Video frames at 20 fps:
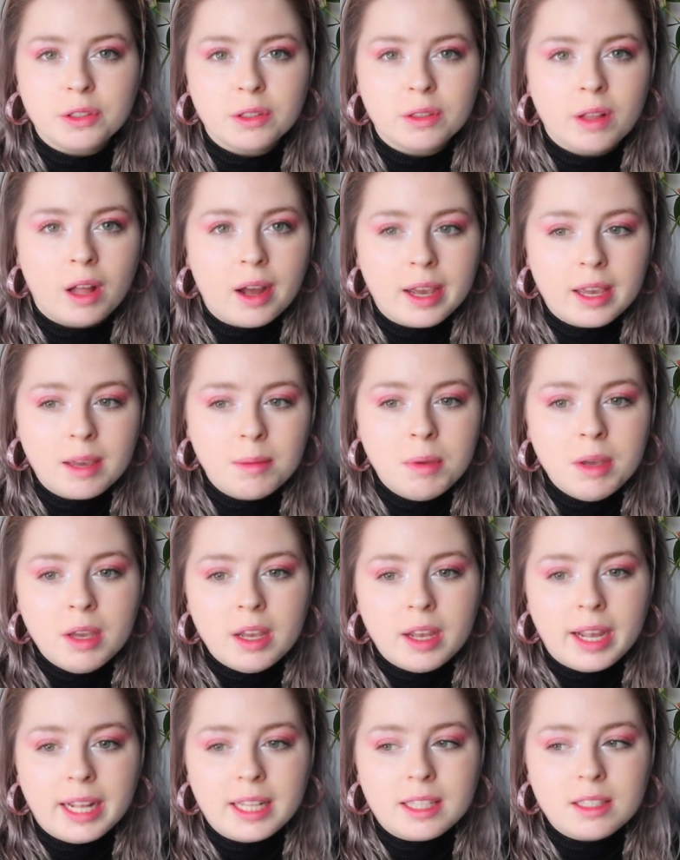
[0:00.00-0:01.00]
to climb.
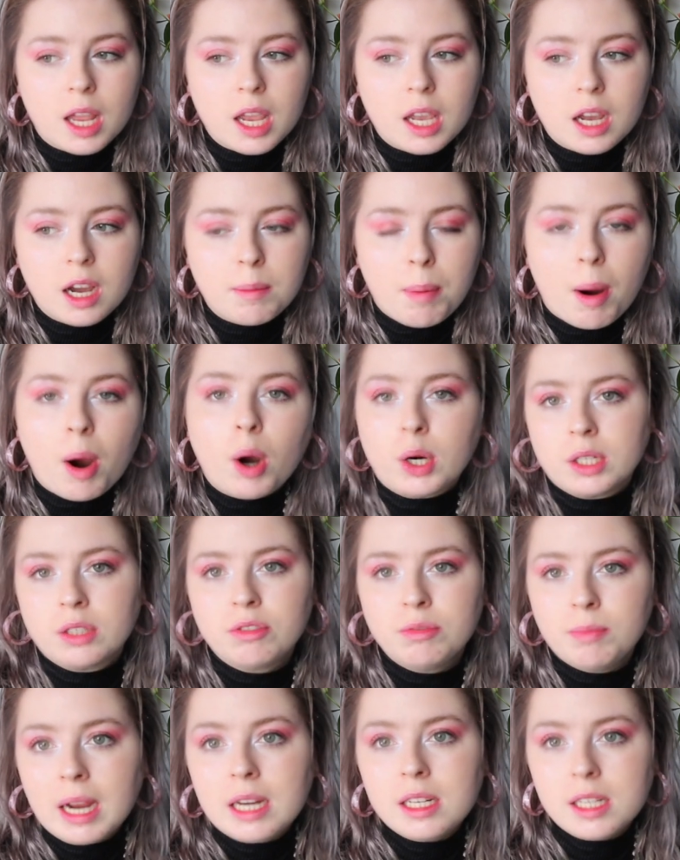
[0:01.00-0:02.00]
It's like a part
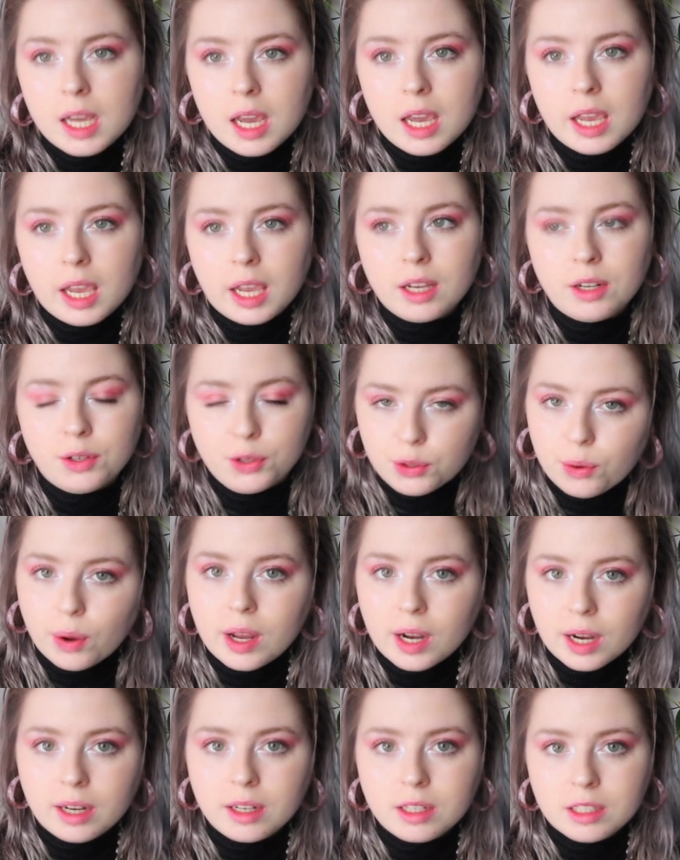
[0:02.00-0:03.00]
of my day,
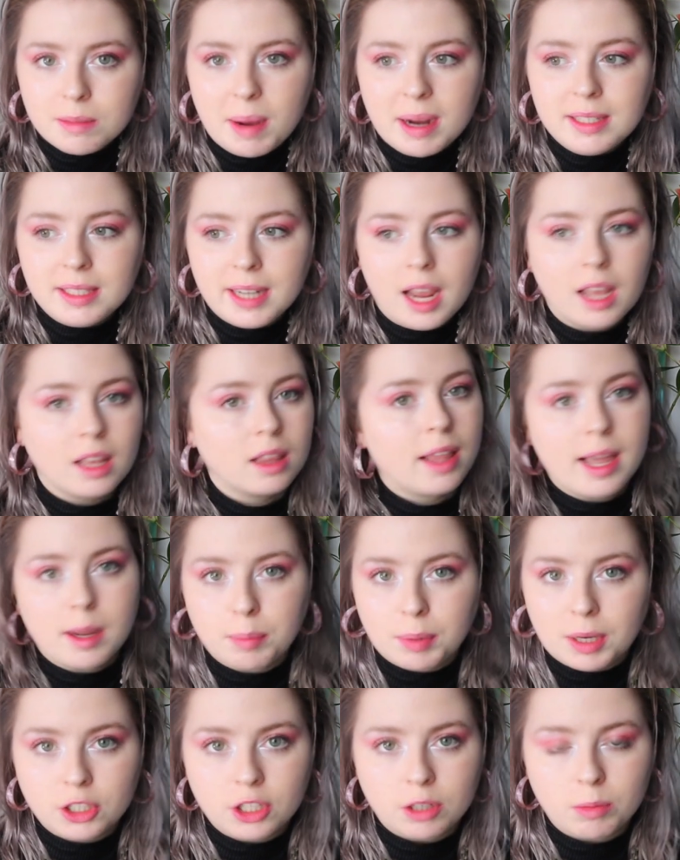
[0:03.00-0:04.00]
integrated into my day,
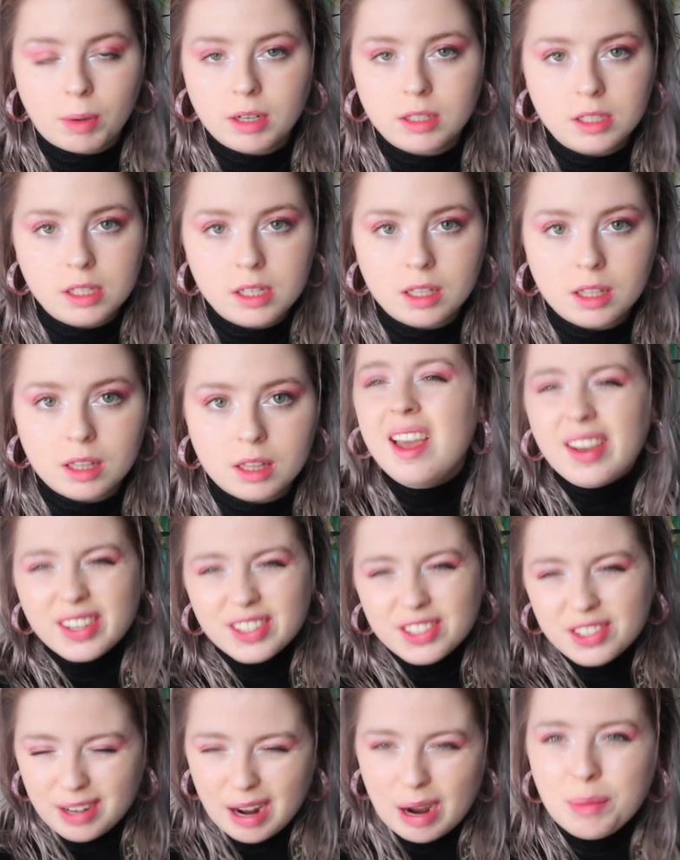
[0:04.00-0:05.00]
like brushing my teeth.
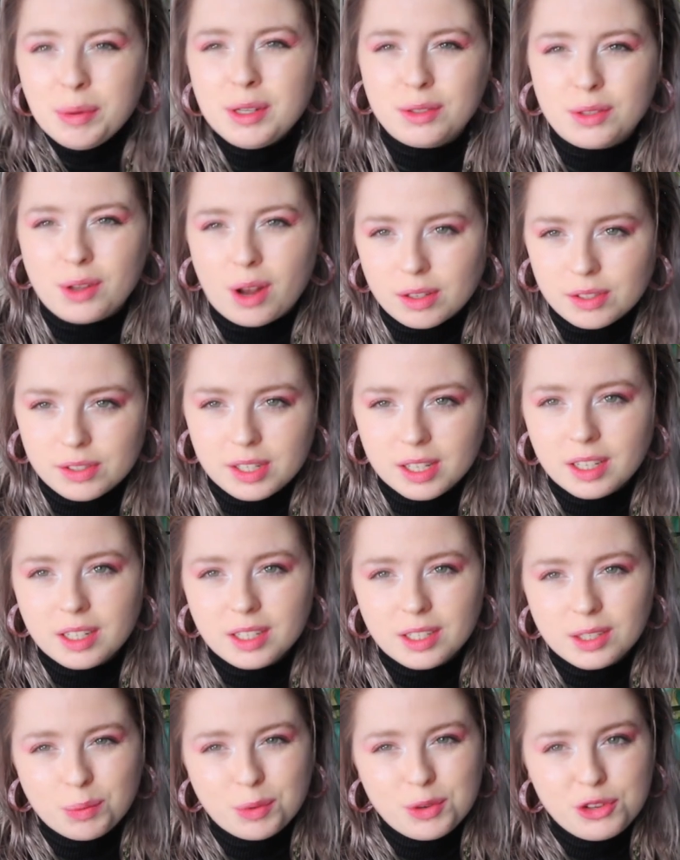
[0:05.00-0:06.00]
Because you know how exhausting it
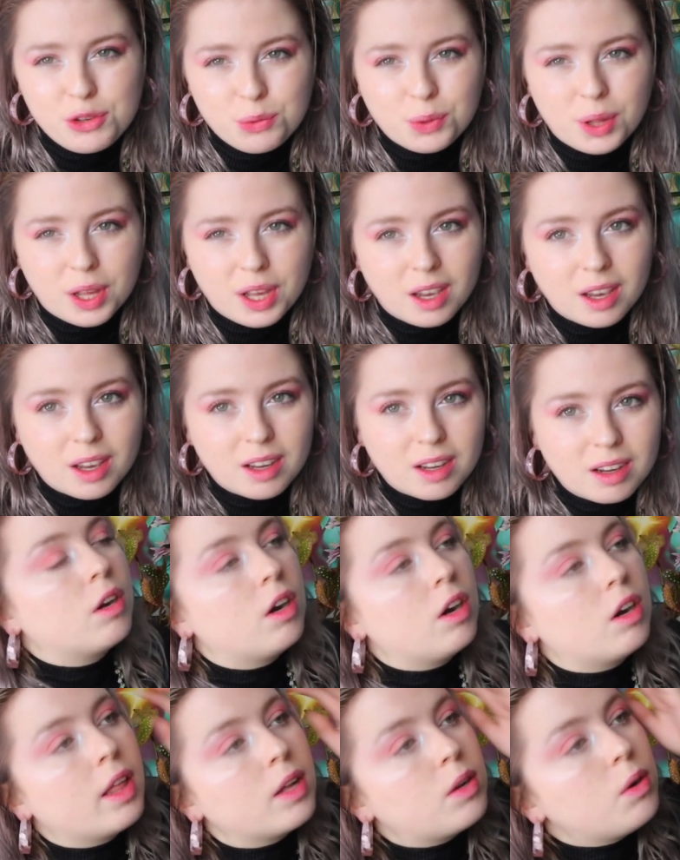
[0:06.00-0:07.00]
is when you like
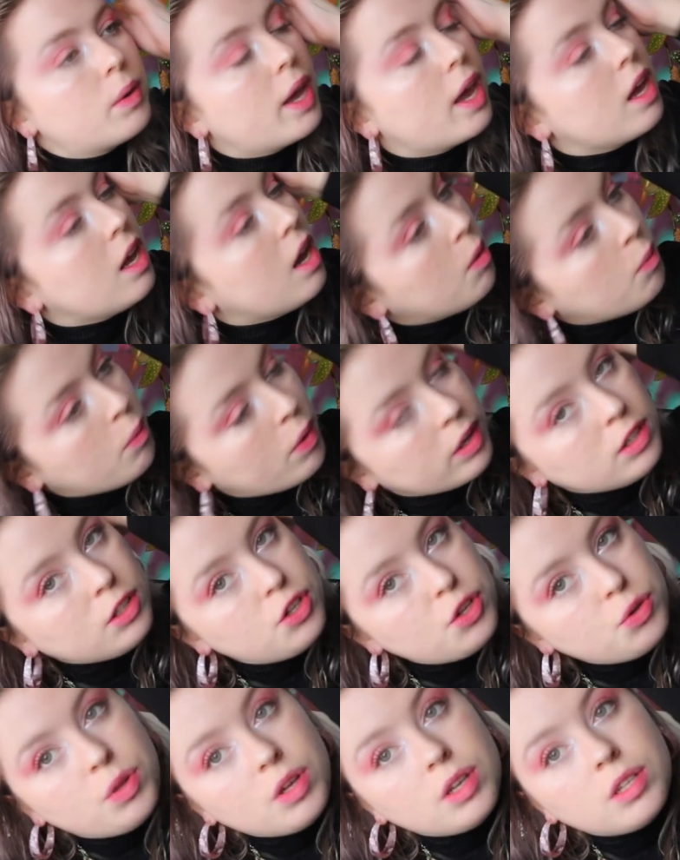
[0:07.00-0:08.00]
are like, okay, I
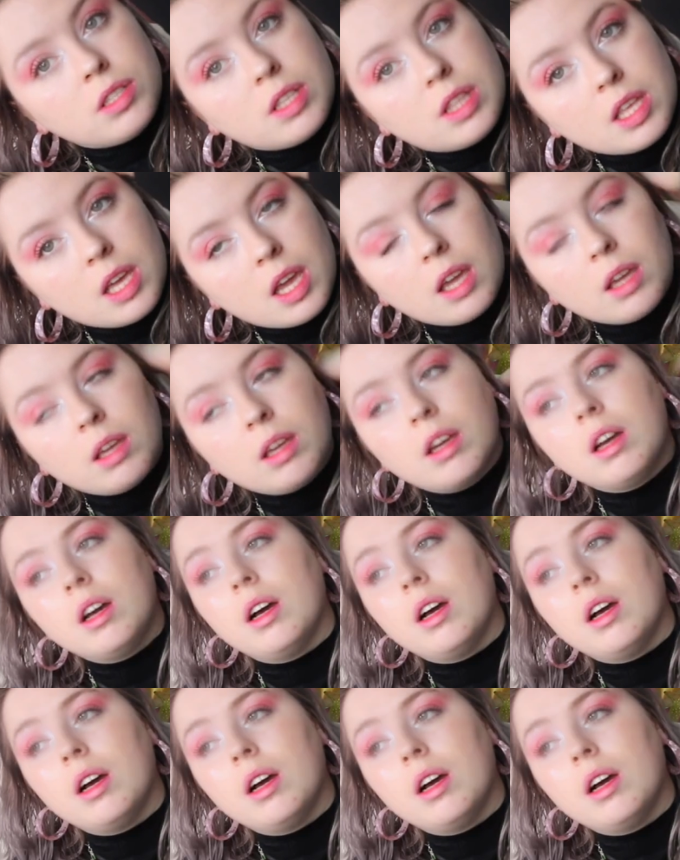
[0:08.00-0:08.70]
want to do this thing.